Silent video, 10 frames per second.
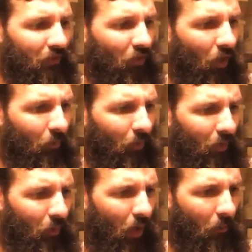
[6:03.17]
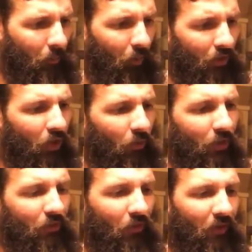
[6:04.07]
I'm pretty pumped. But you have
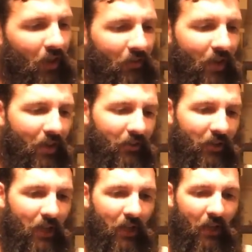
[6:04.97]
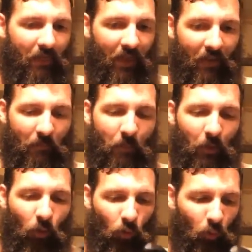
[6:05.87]
to find that
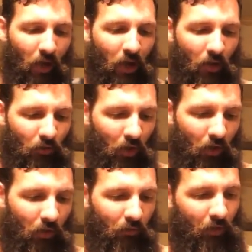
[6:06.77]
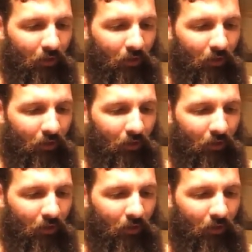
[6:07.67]
middle ground of